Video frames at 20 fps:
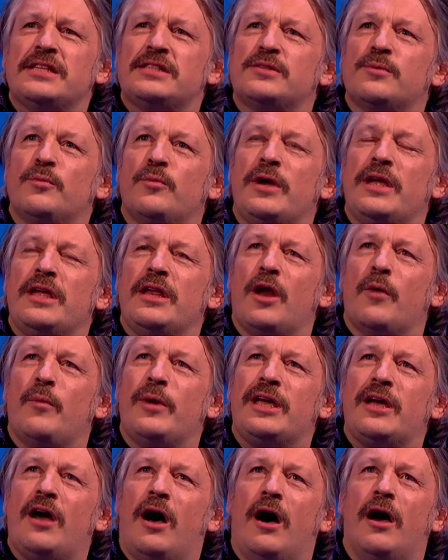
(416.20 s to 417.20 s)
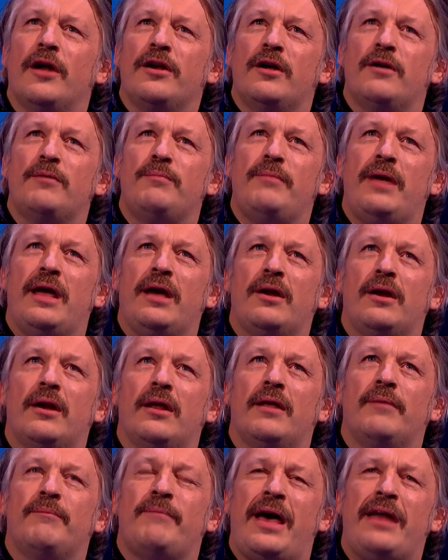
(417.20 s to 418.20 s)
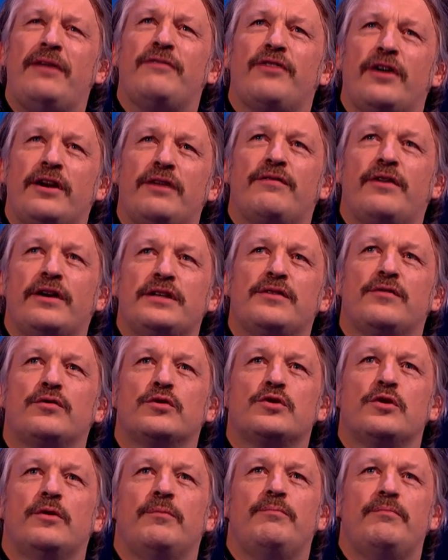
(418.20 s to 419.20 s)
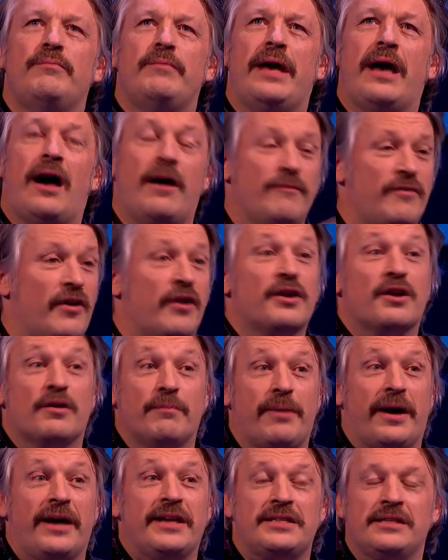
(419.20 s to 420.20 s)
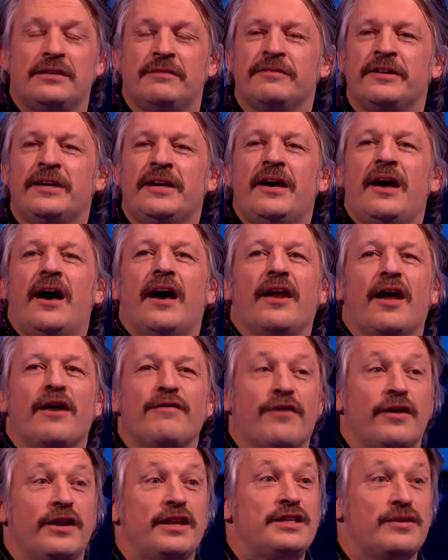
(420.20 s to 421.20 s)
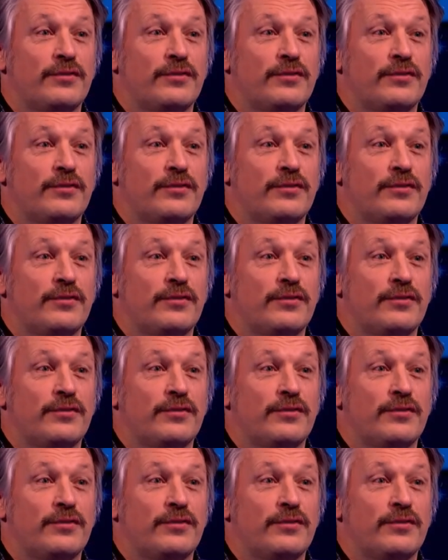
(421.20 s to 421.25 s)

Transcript: it's, we can't admit... Men find it very difficult to admit... I'm very competitive, and I find it